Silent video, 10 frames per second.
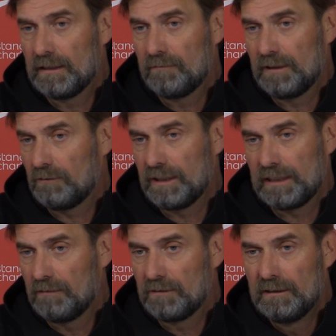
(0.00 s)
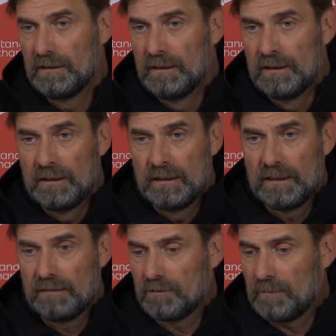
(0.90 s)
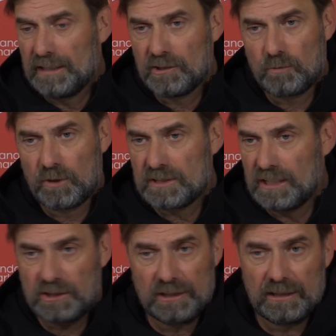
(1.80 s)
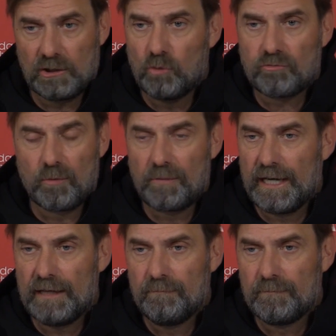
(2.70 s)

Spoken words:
We recover, have a minus one session and go from there.